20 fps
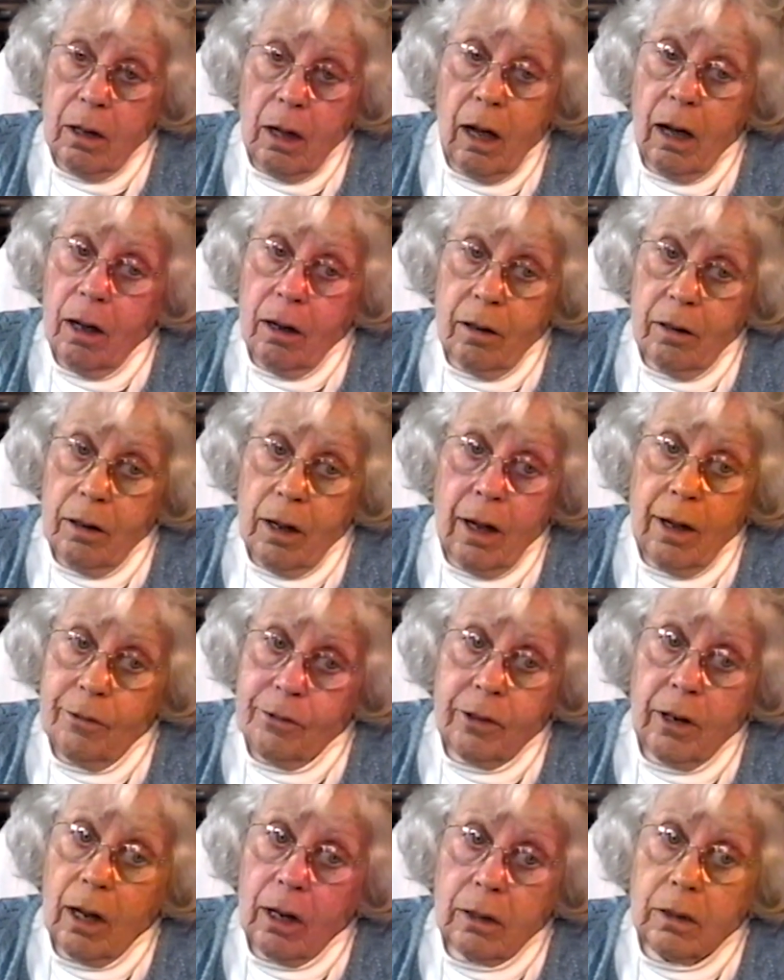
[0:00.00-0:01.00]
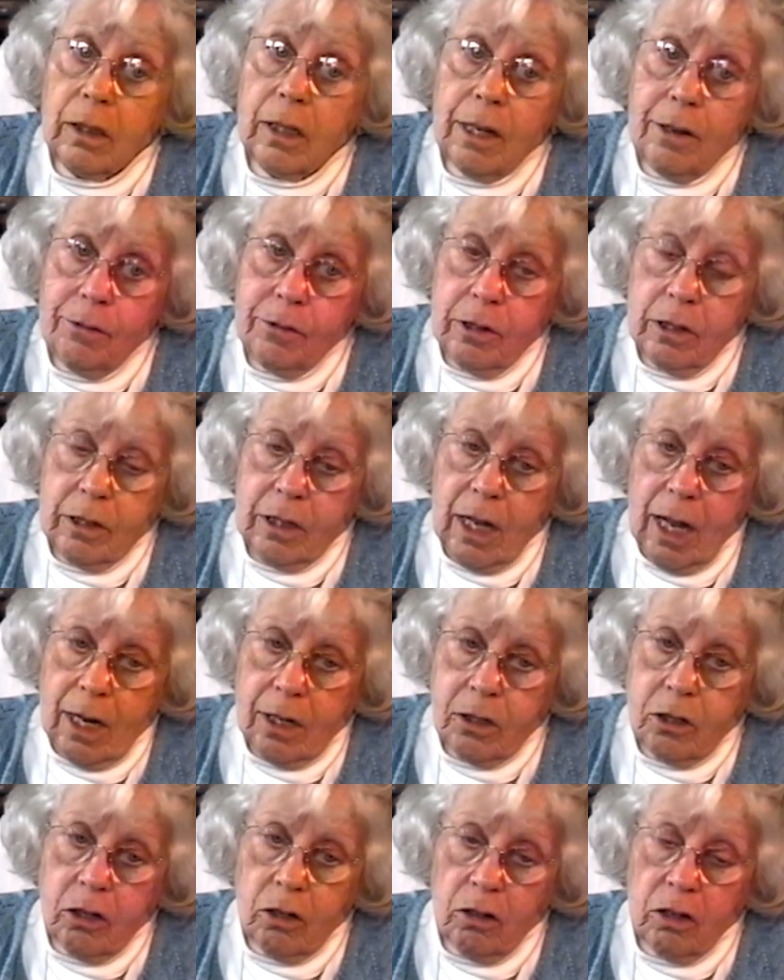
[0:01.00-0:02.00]
Have not lived at
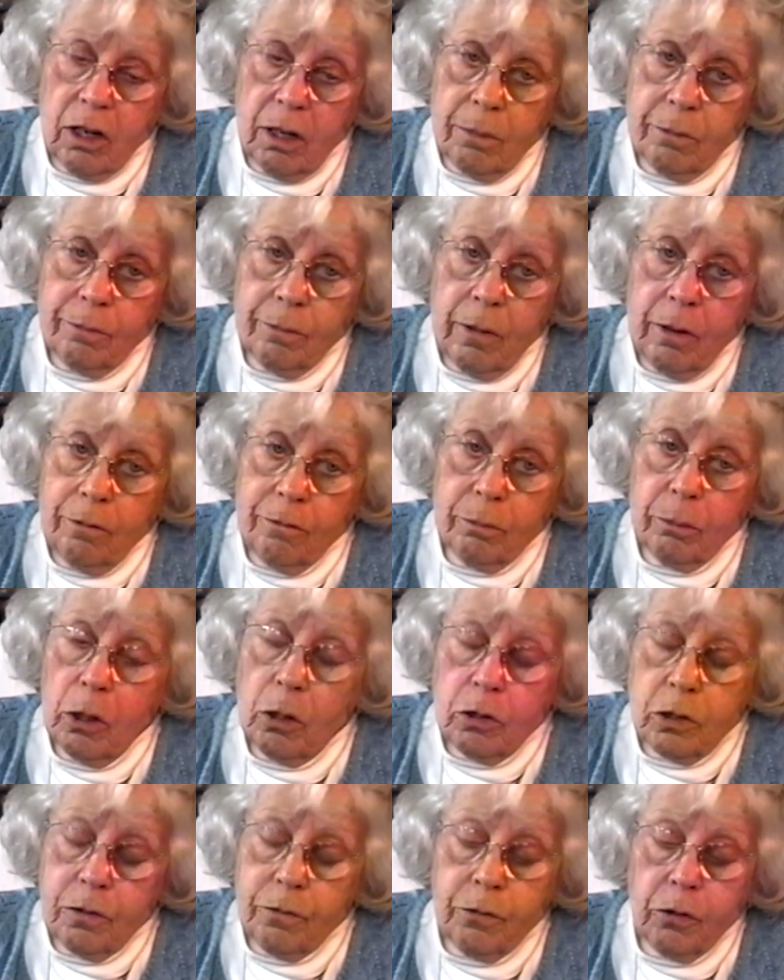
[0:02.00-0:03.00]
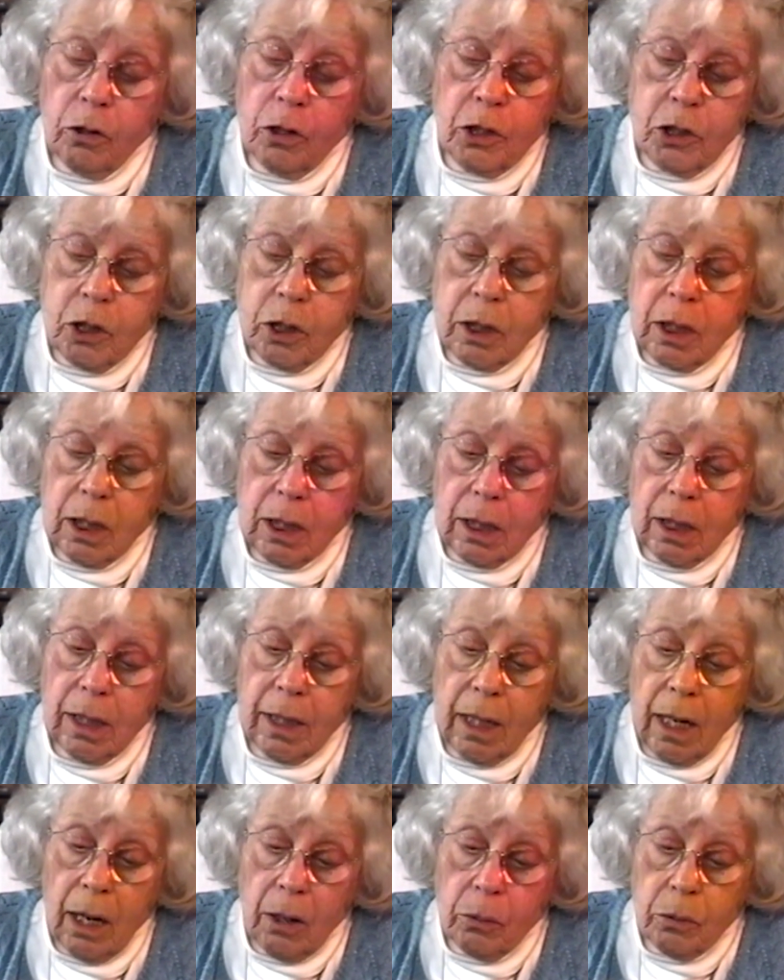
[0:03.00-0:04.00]
that time. Most
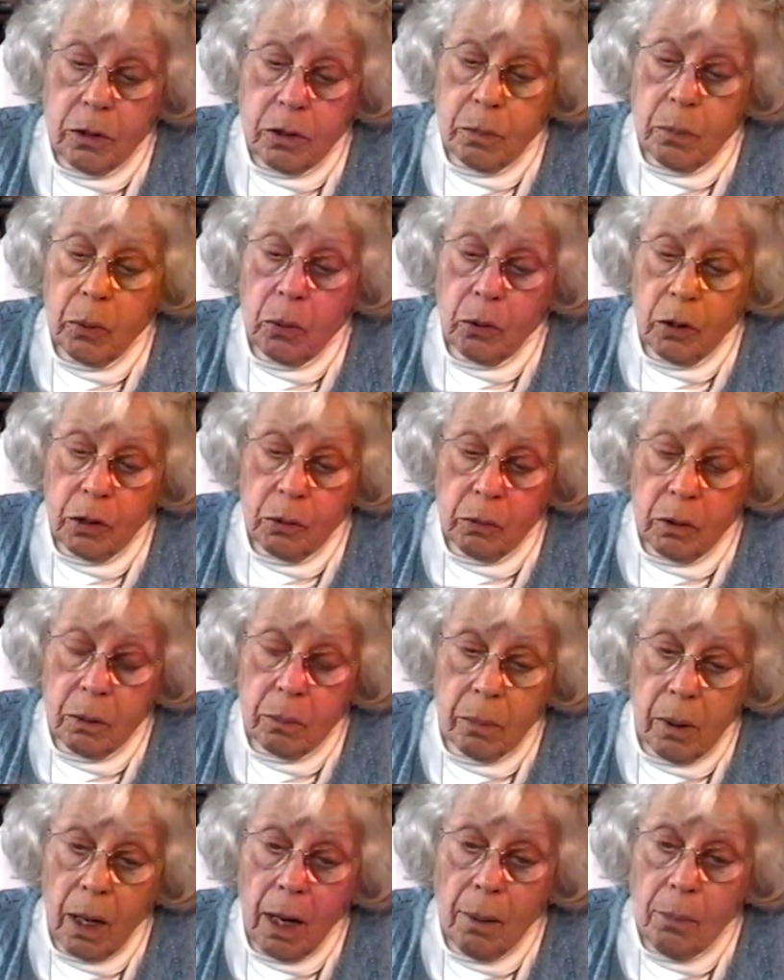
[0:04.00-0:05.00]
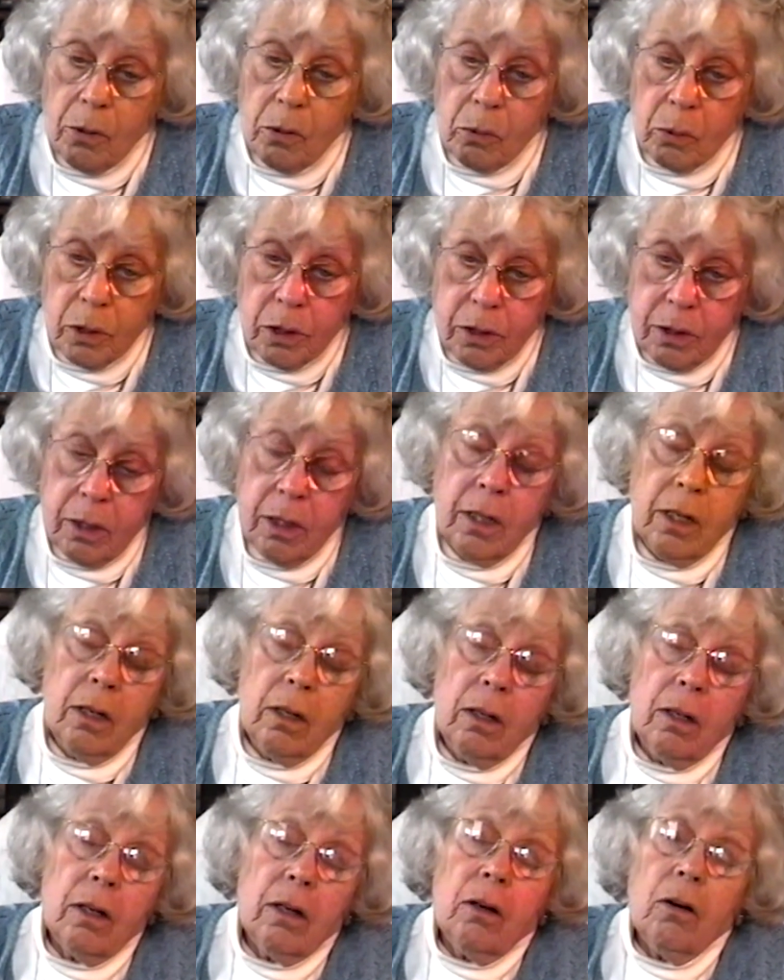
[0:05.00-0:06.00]
fortunately, I was born when Baba was
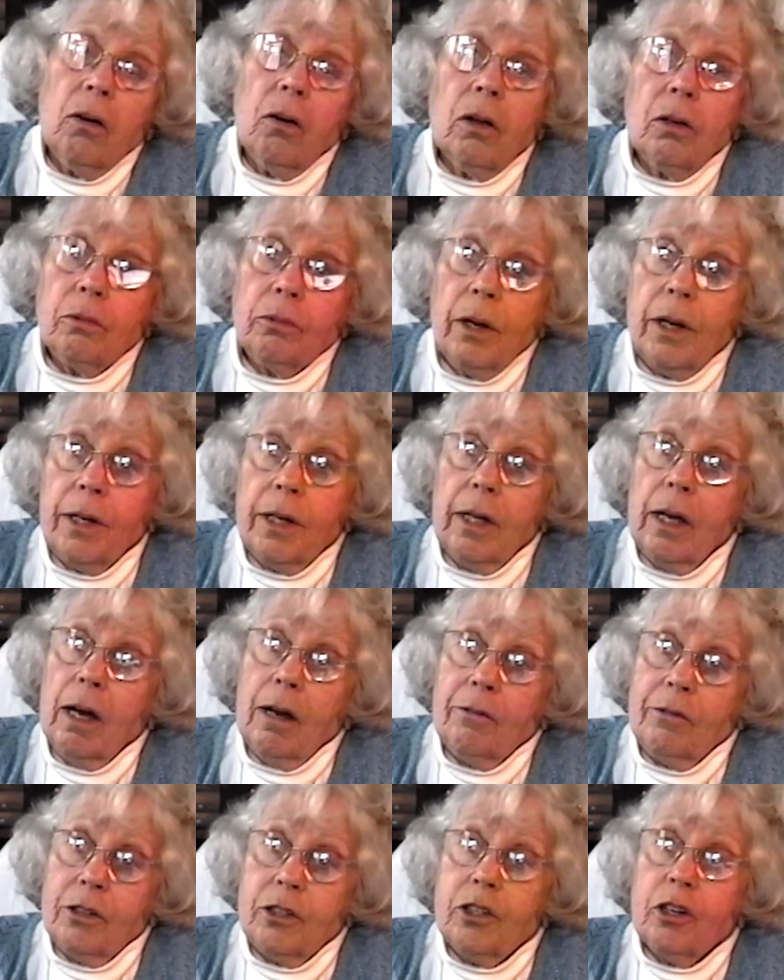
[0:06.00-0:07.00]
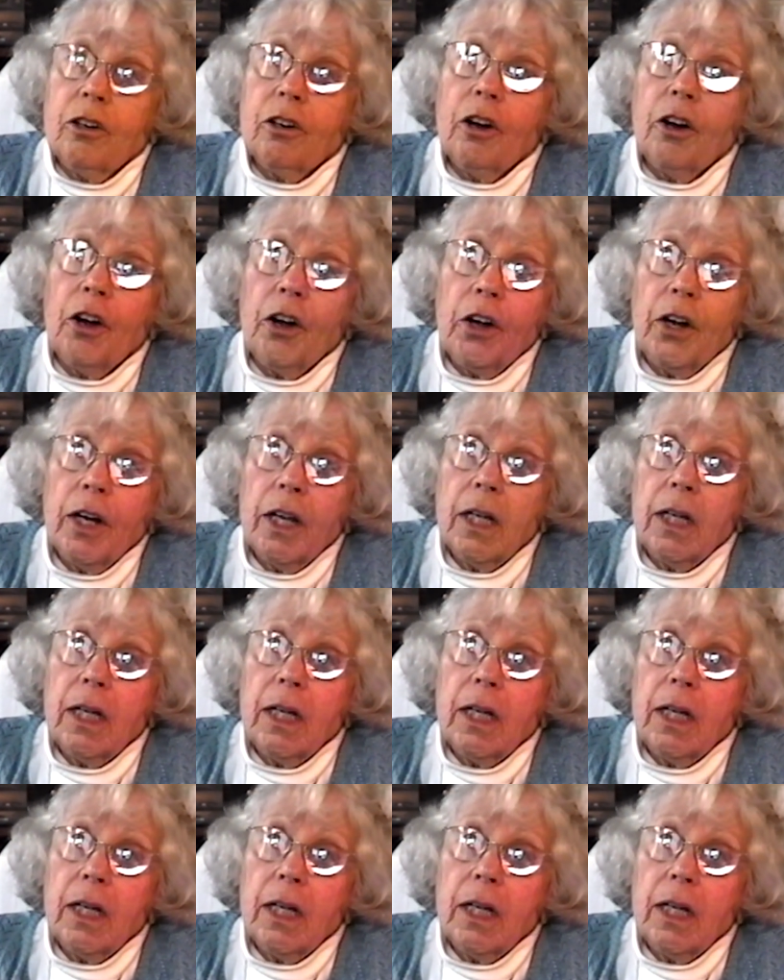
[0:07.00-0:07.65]
already avatar.